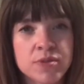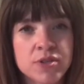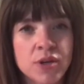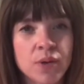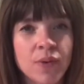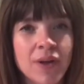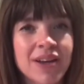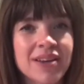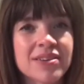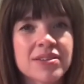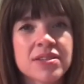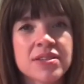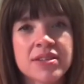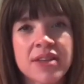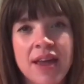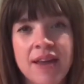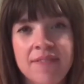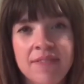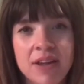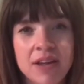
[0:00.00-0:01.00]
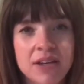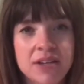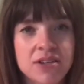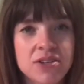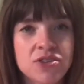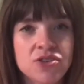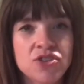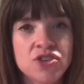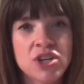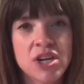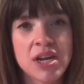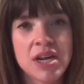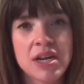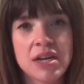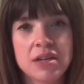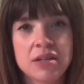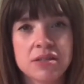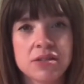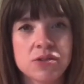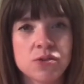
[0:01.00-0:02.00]
so like 7
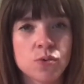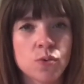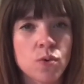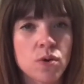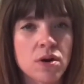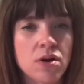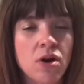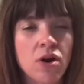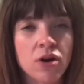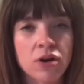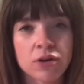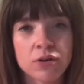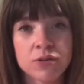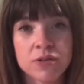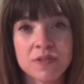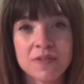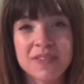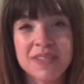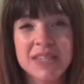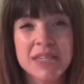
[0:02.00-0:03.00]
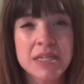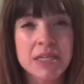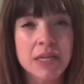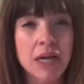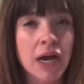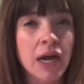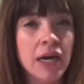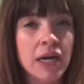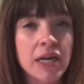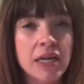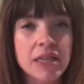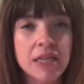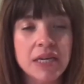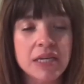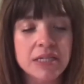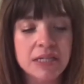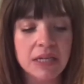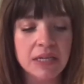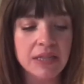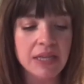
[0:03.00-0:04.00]
jeans or articles of society,
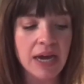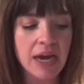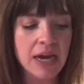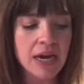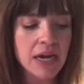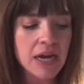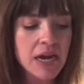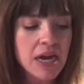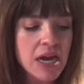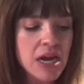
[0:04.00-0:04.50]
things like that.